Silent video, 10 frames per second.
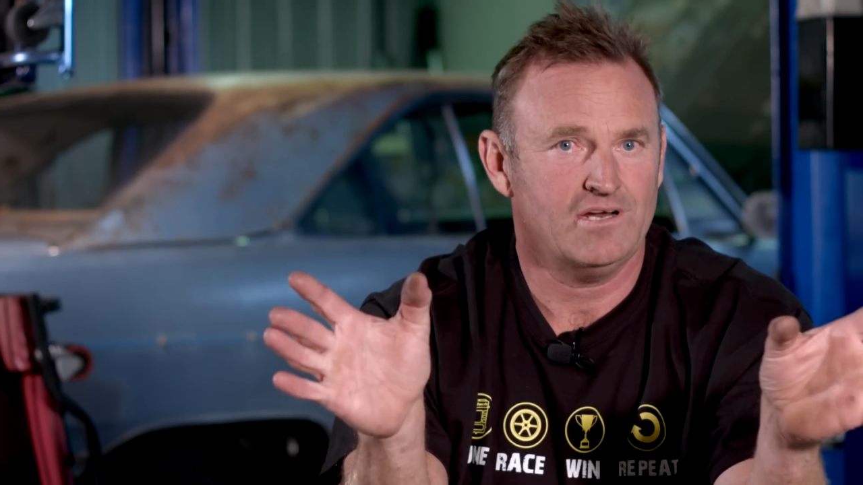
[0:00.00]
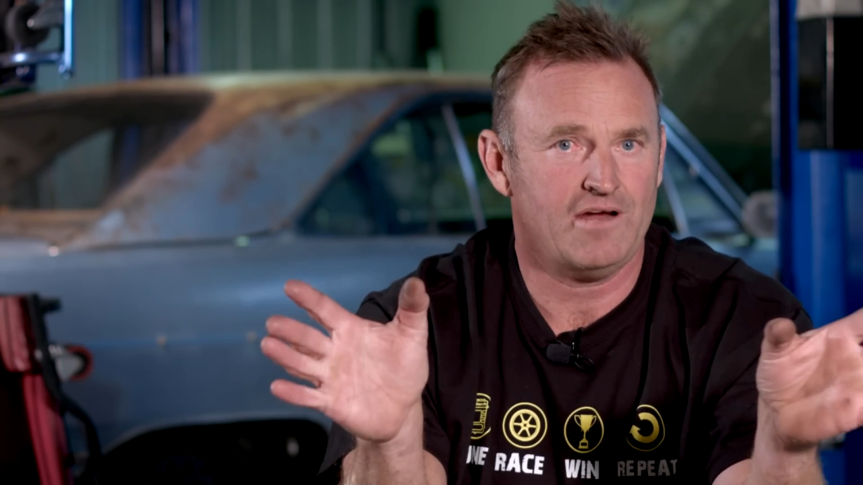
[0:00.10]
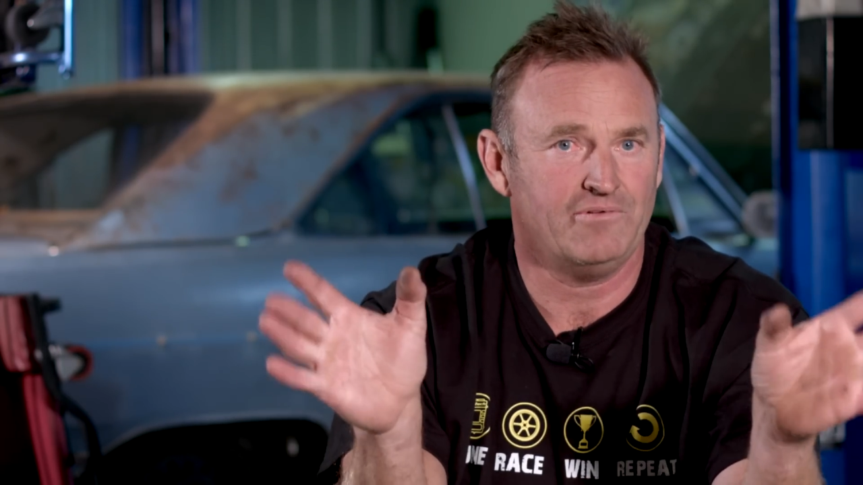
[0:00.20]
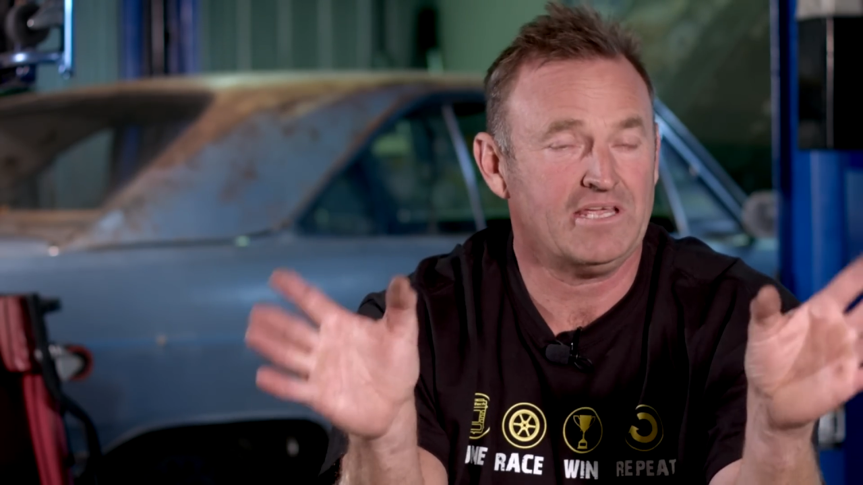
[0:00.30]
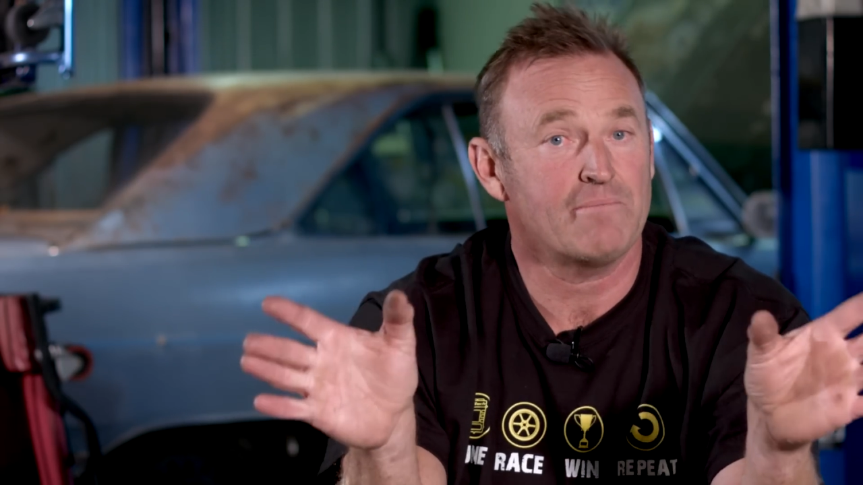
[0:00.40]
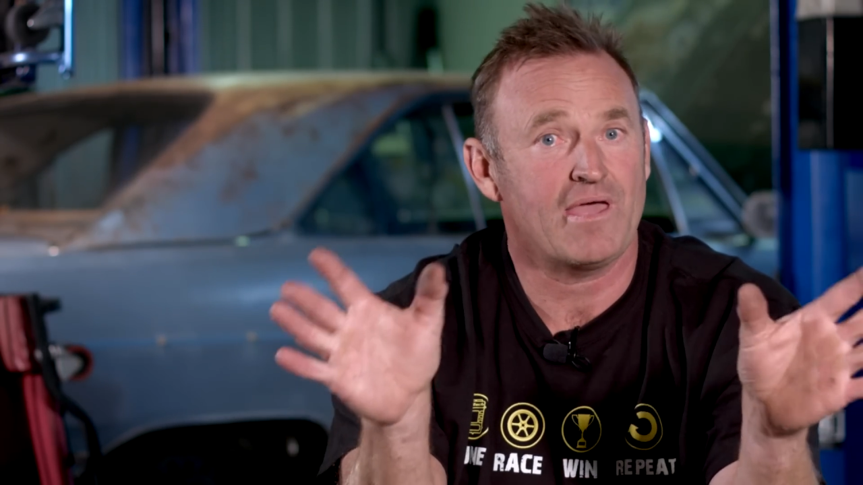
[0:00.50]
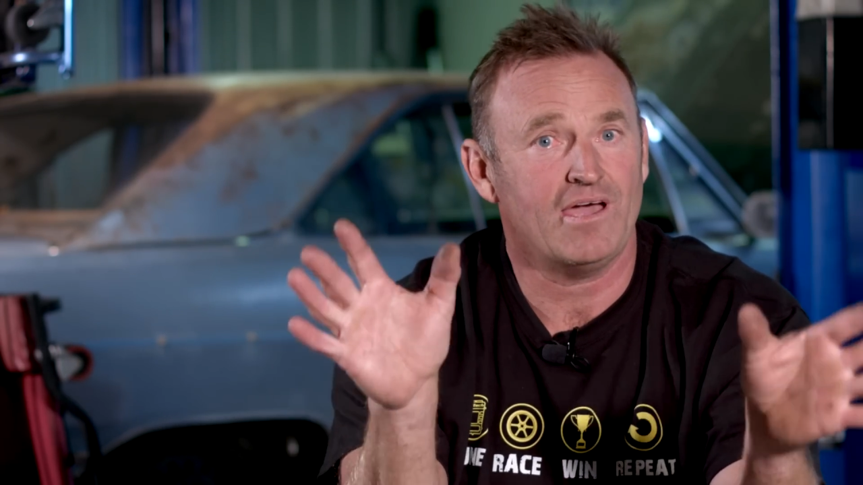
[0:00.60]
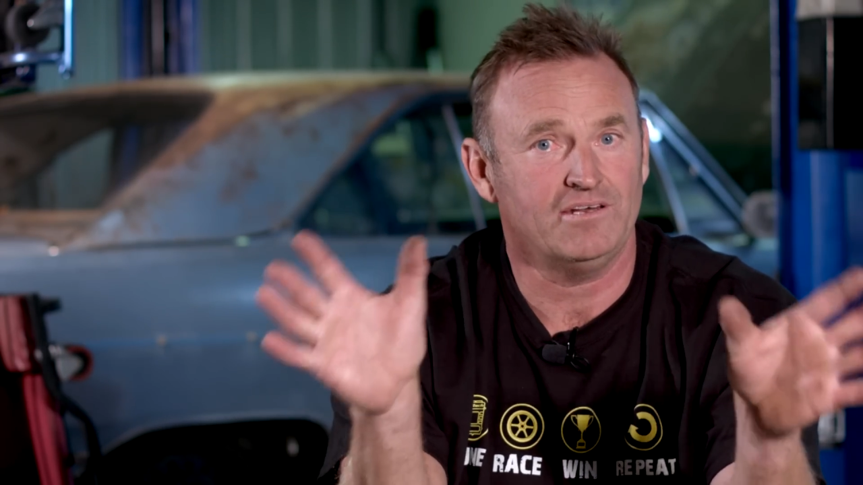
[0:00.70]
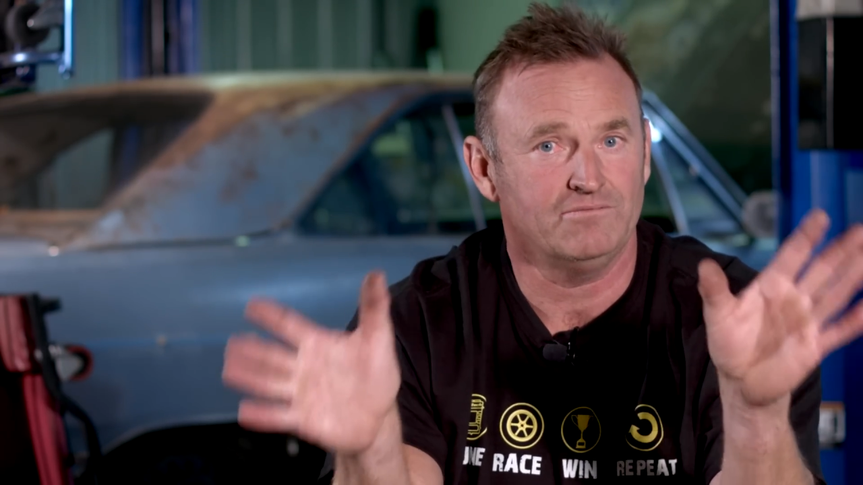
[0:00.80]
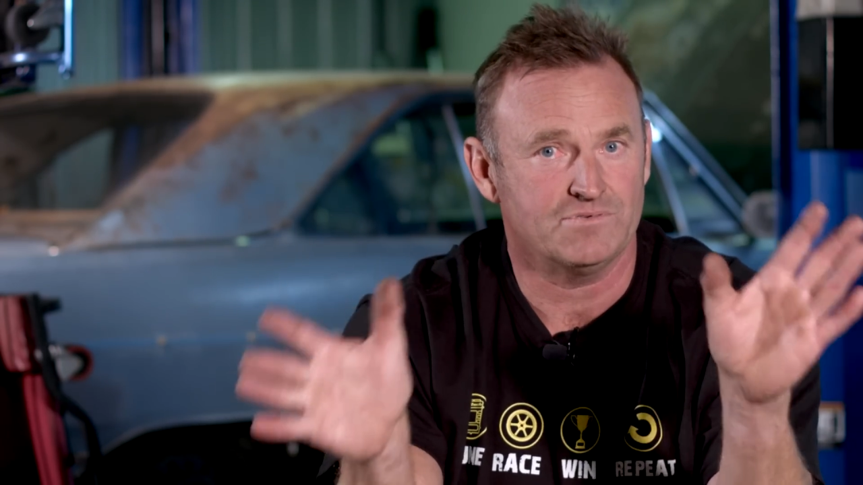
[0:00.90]
Everything
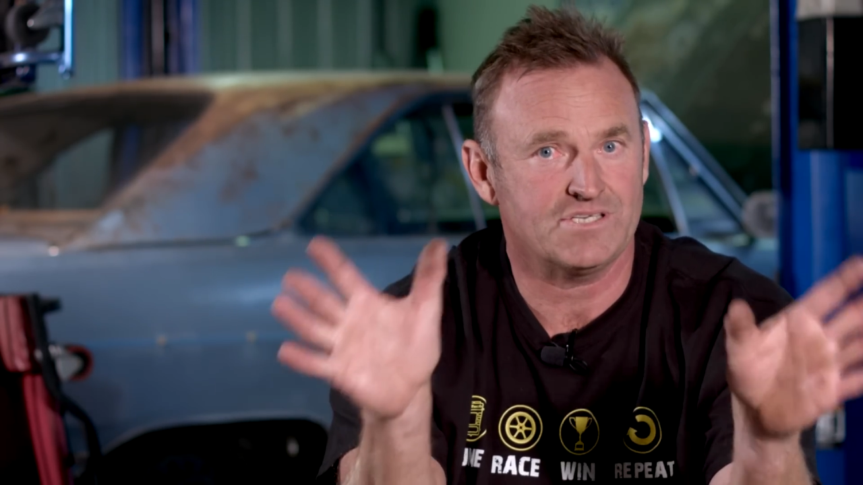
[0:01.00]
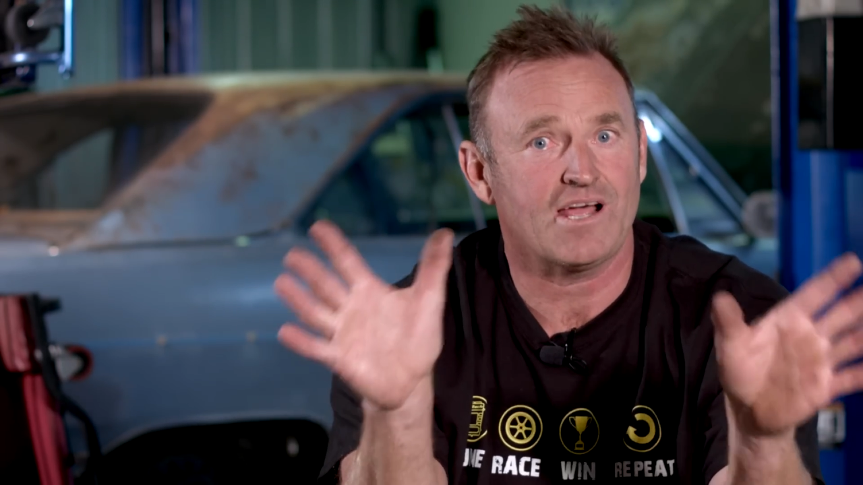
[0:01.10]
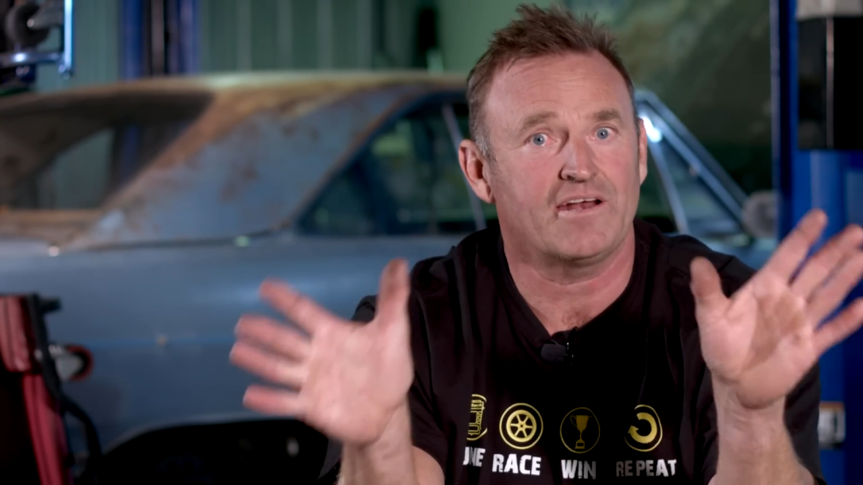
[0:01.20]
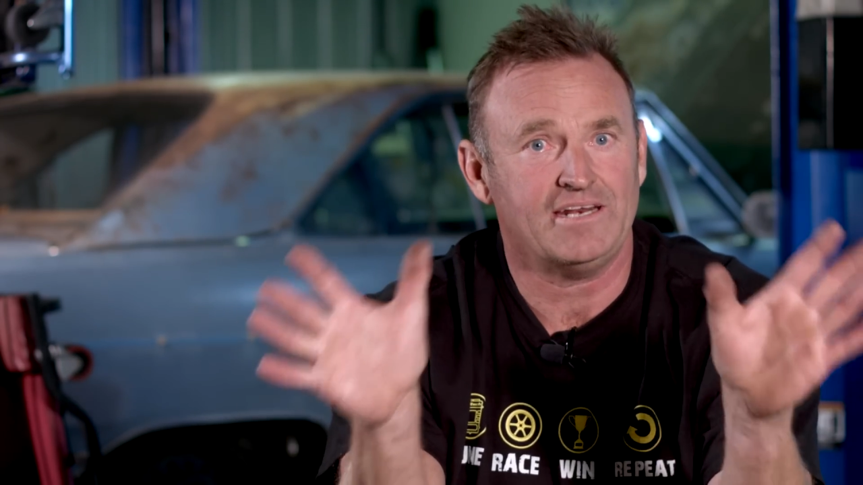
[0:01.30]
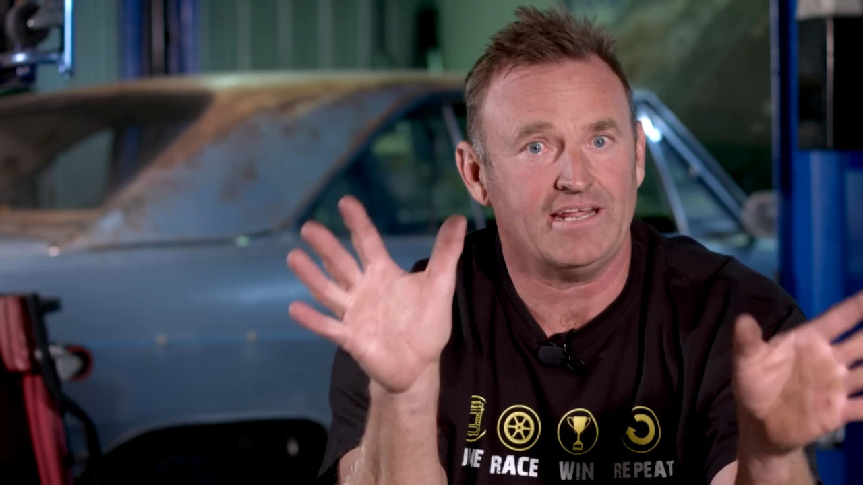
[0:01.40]
about it was starting